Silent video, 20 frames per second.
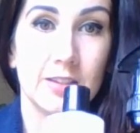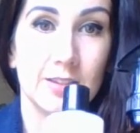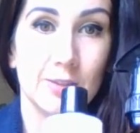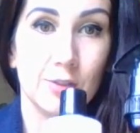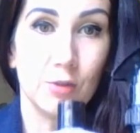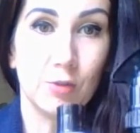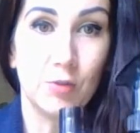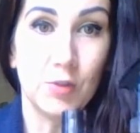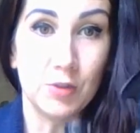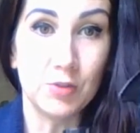So
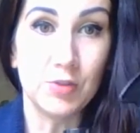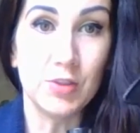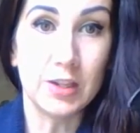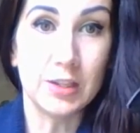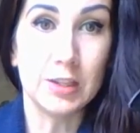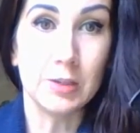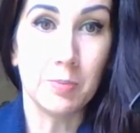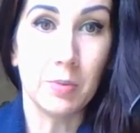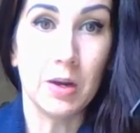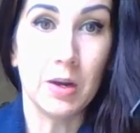
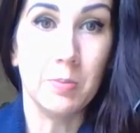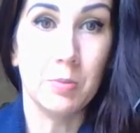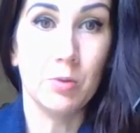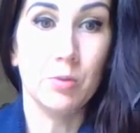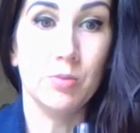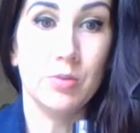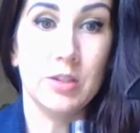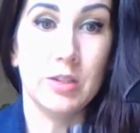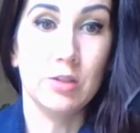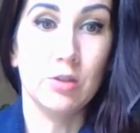15 spray
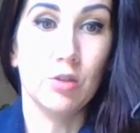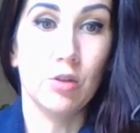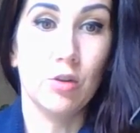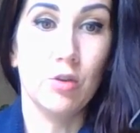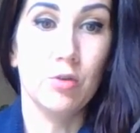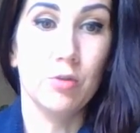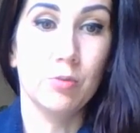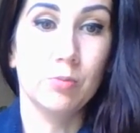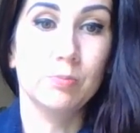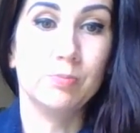bottles in
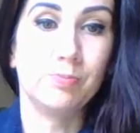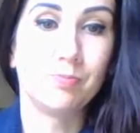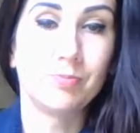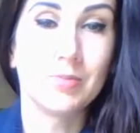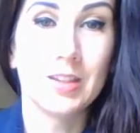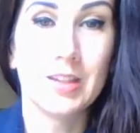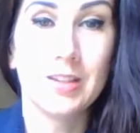total.